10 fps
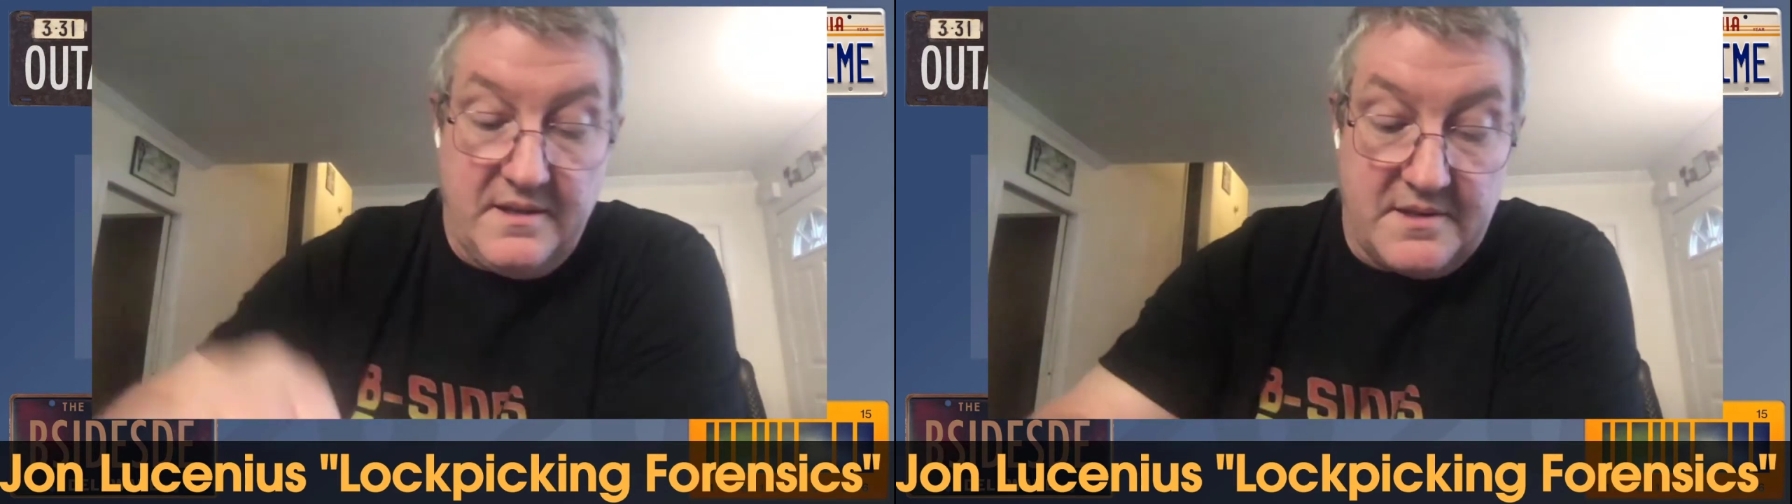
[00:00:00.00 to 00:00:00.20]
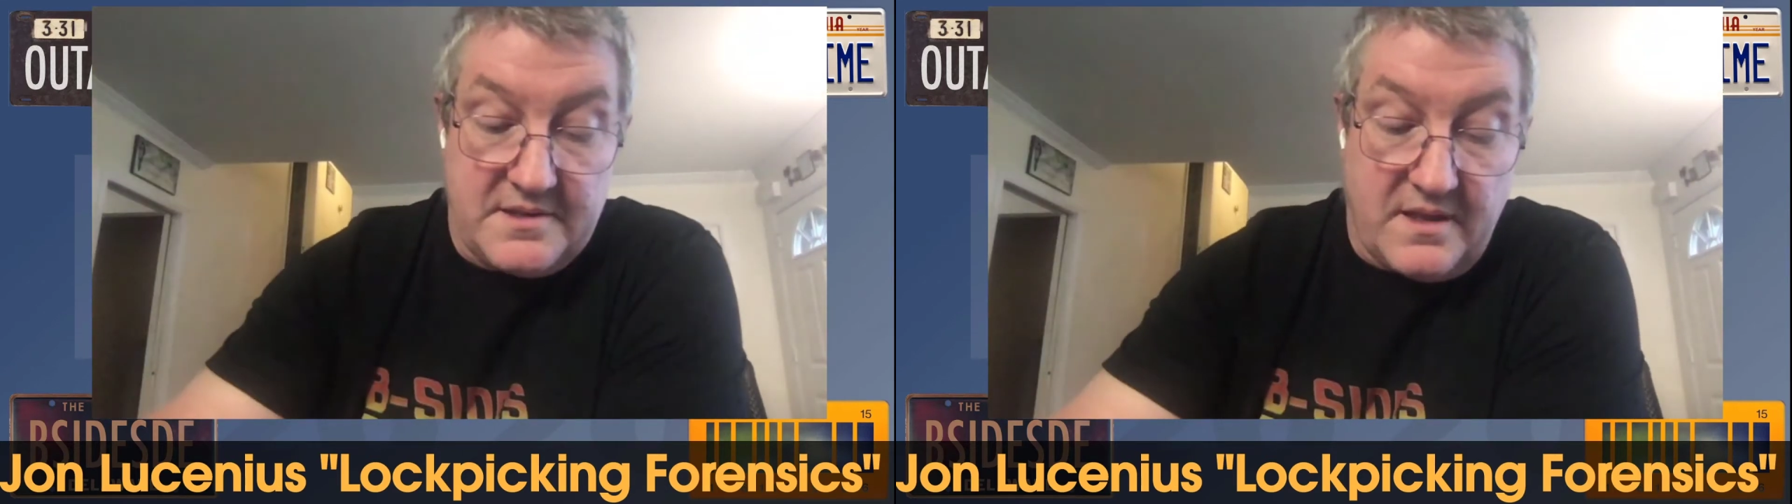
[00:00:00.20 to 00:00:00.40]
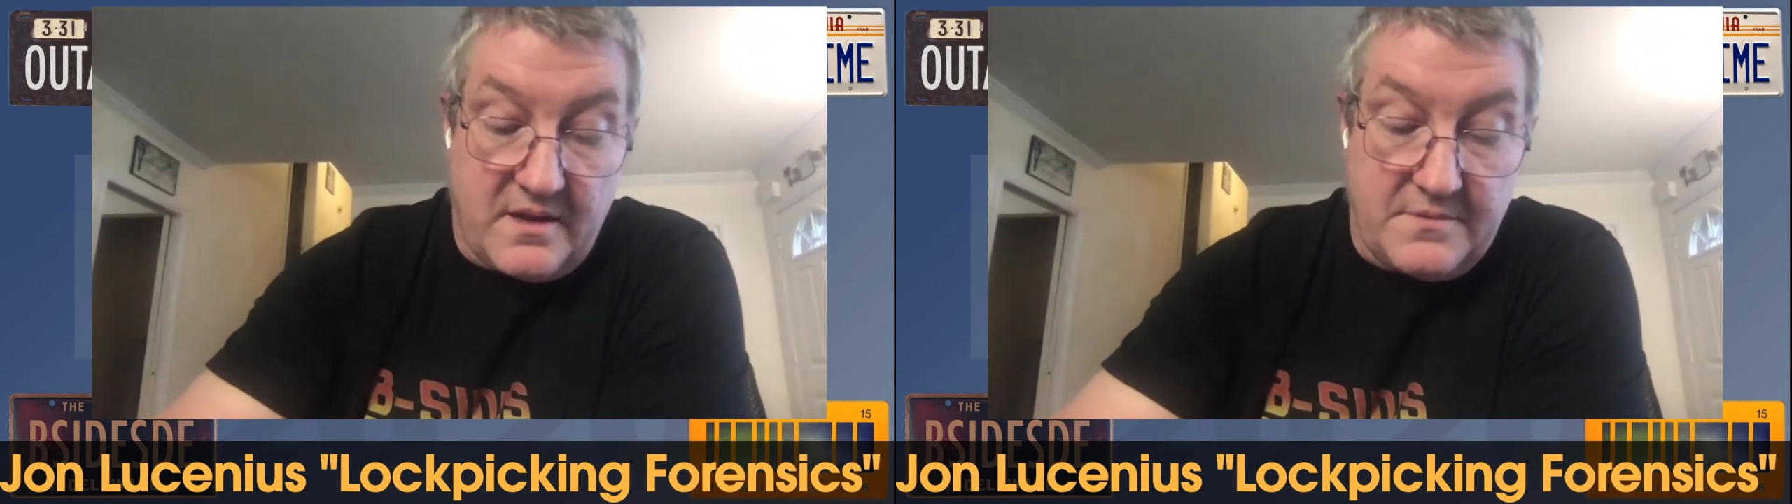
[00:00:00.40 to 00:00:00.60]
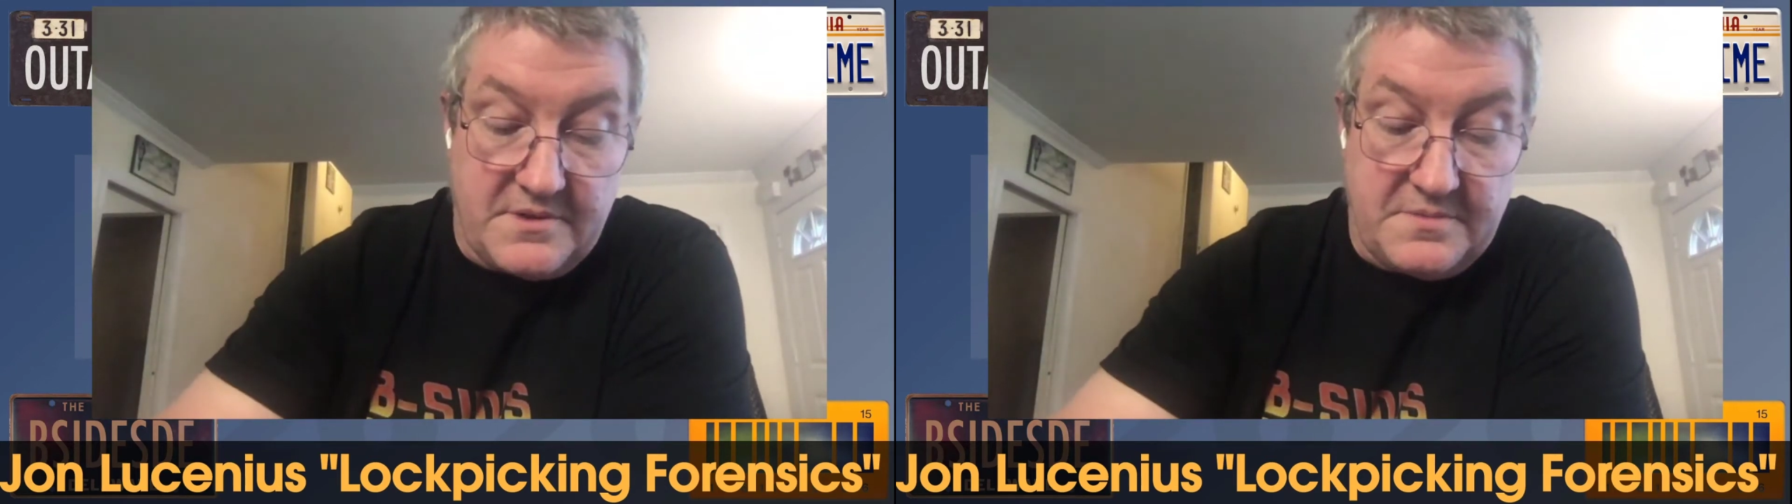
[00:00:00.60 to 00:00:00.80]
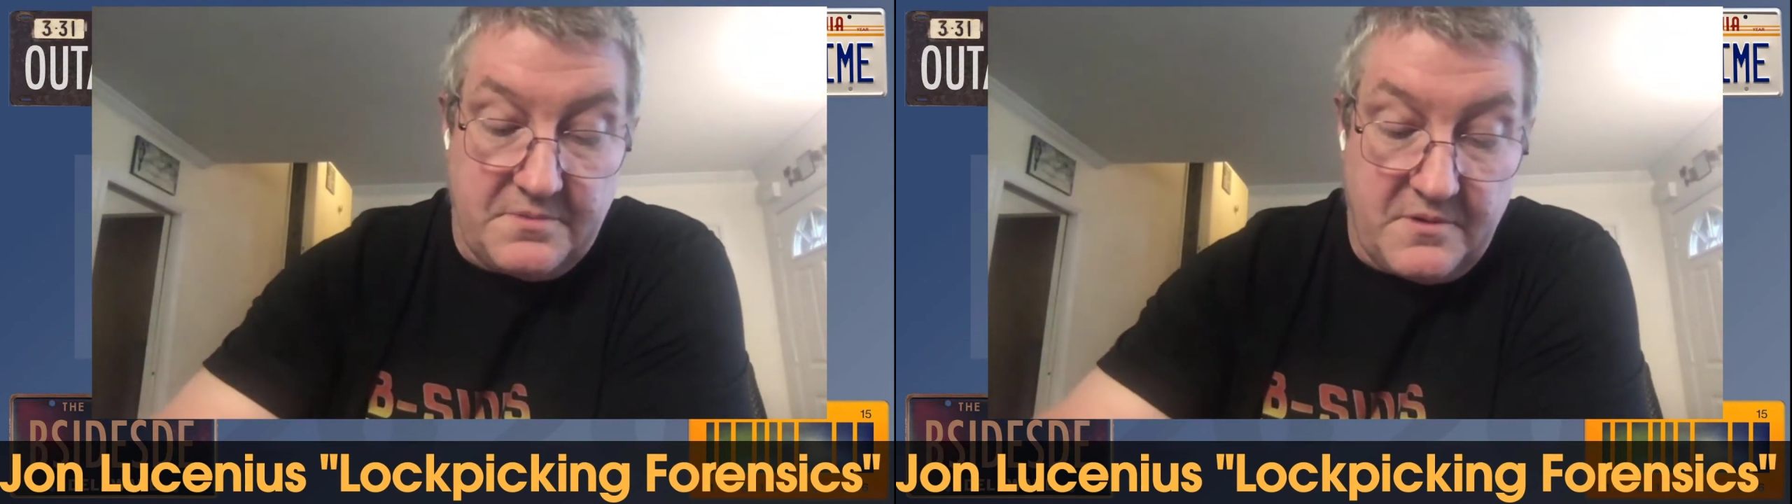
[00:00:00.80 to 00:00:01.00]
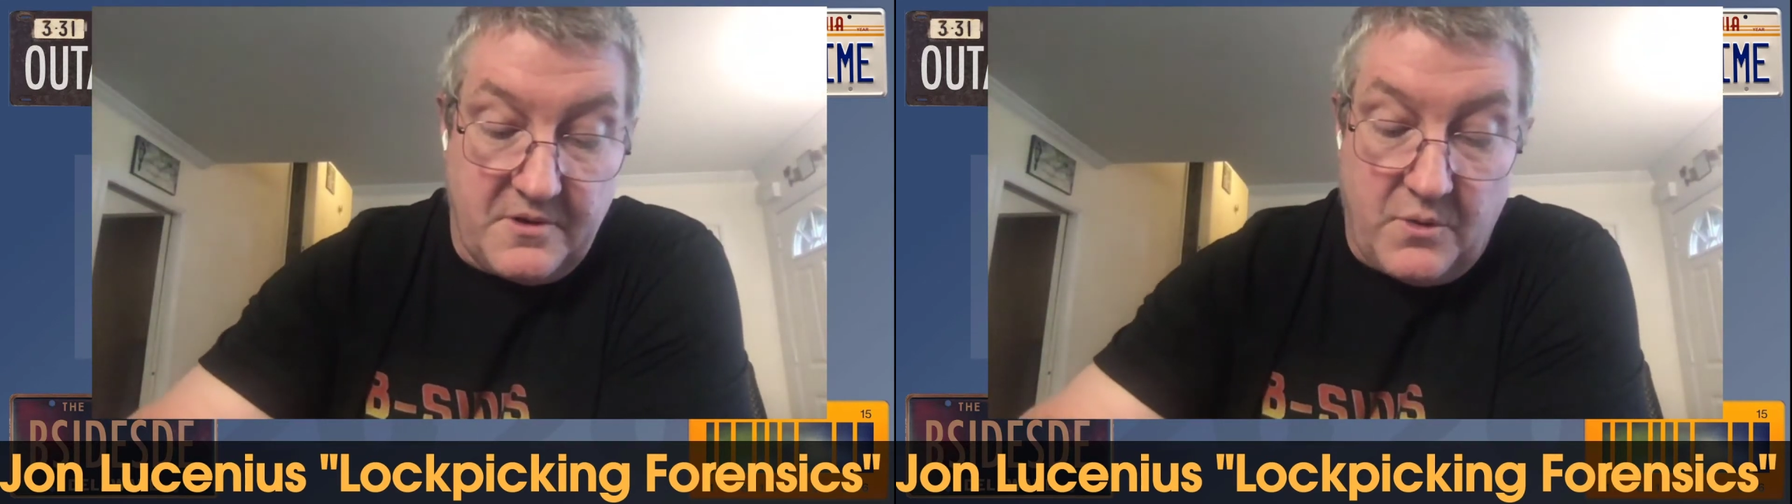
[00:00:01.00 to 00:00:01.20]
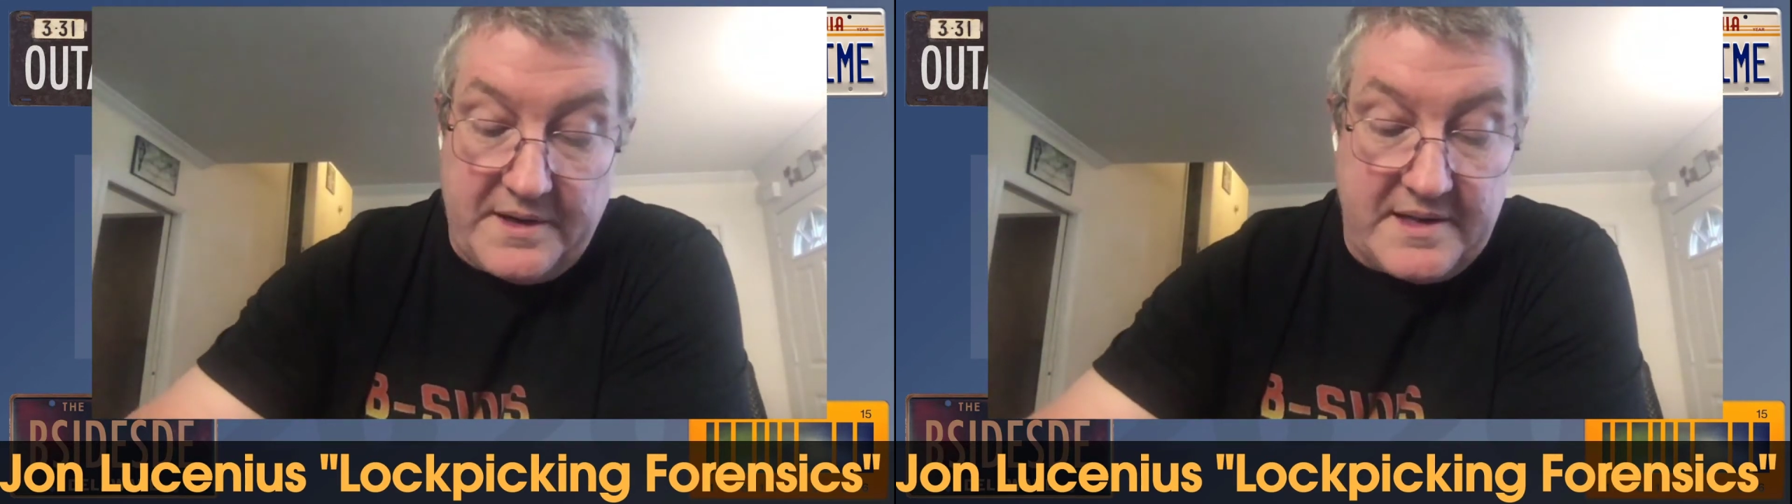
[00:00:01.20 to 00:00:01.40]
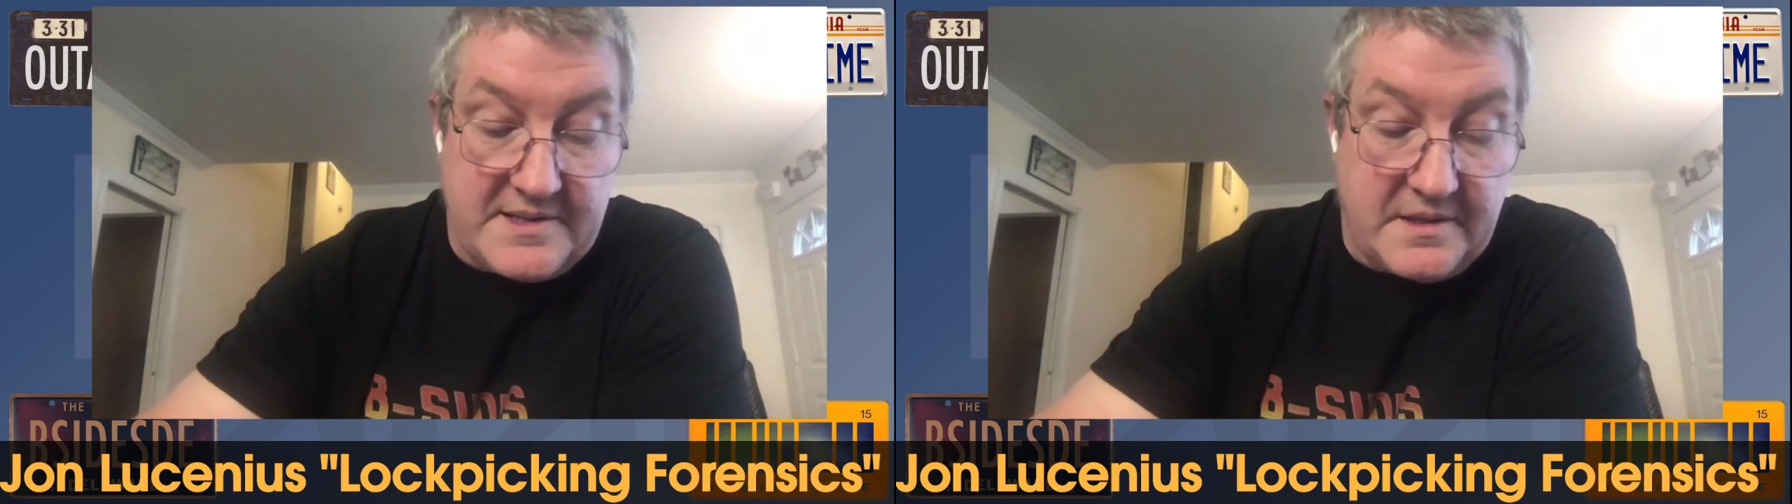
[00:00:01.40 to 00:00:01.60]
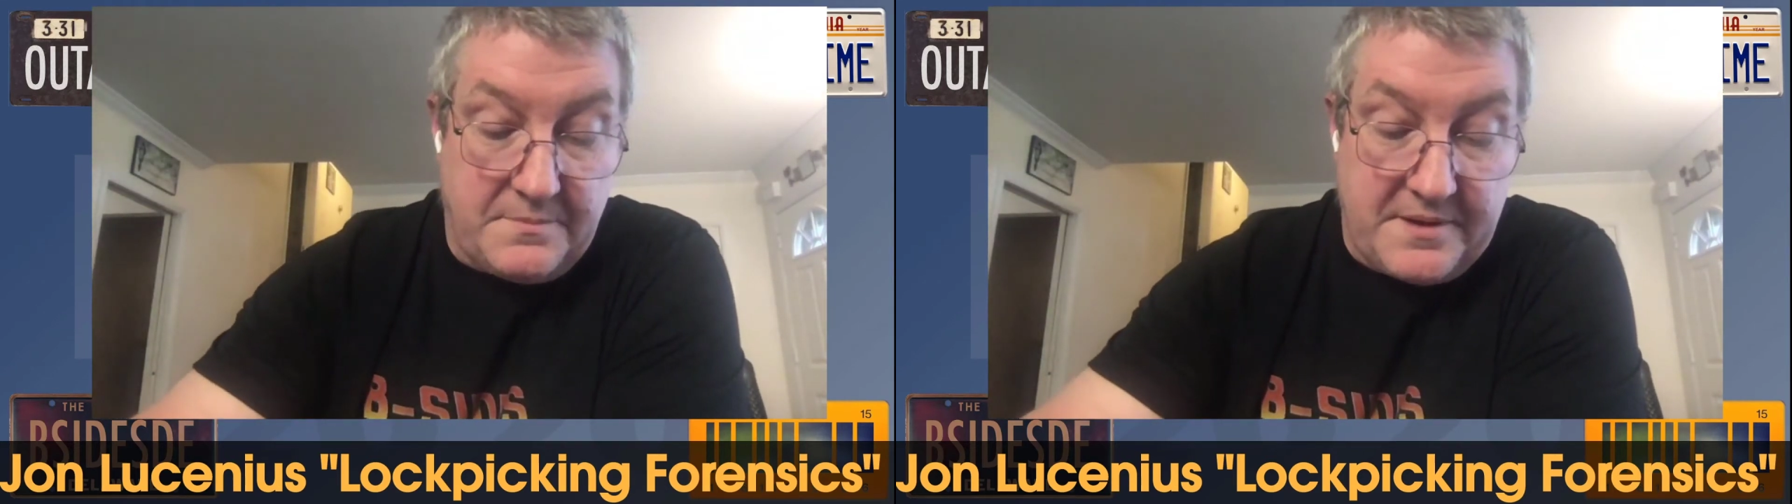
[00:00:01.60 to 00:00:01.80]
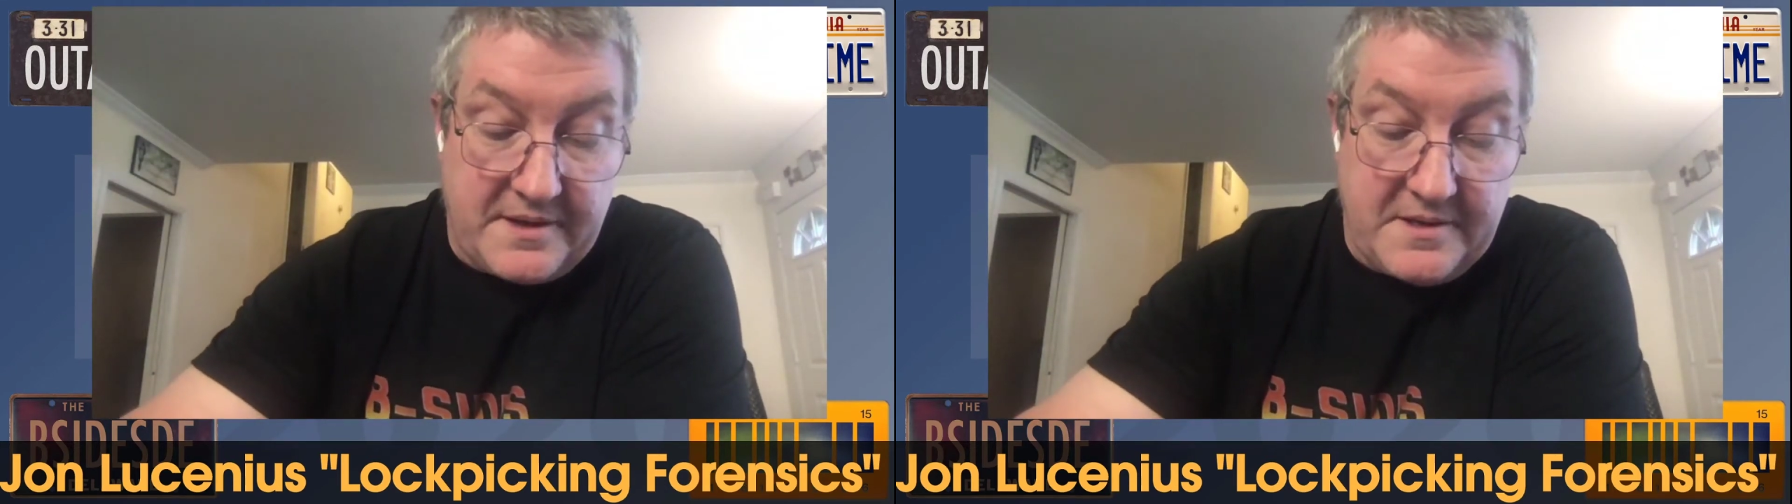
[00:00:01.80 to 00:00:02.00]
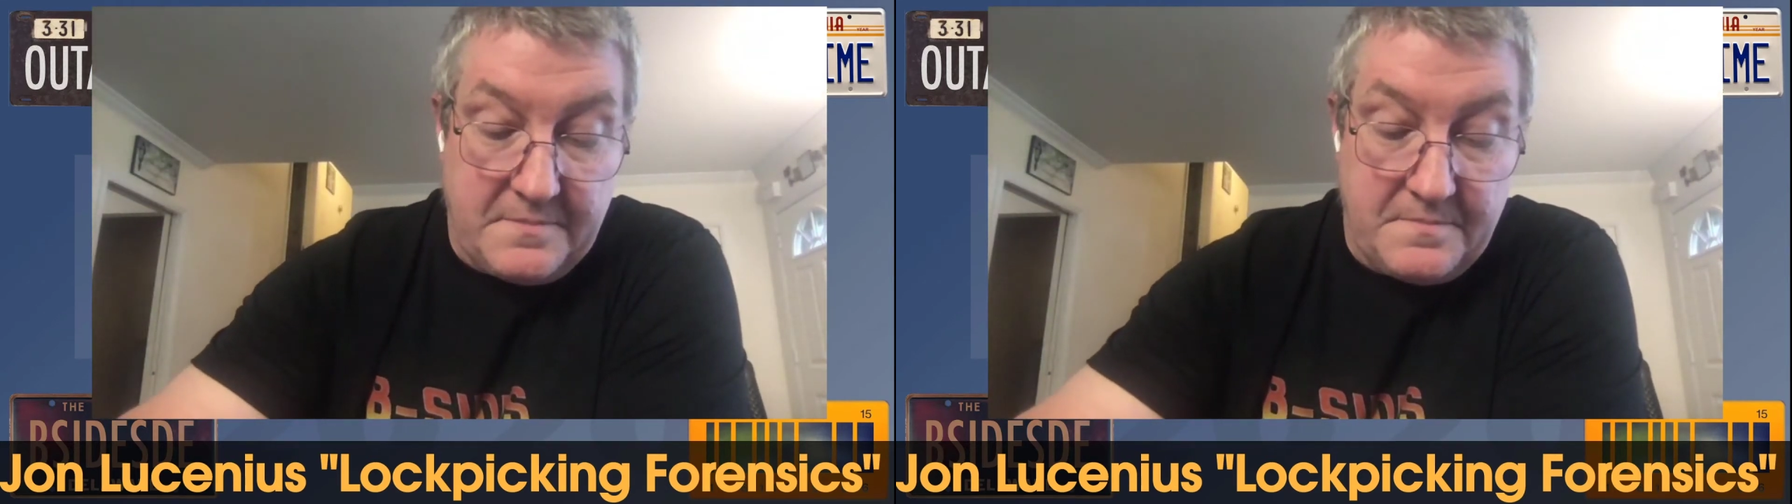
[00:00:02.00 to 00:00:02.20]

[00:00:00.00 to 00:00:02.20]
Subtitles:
This lock was quite easy to pick.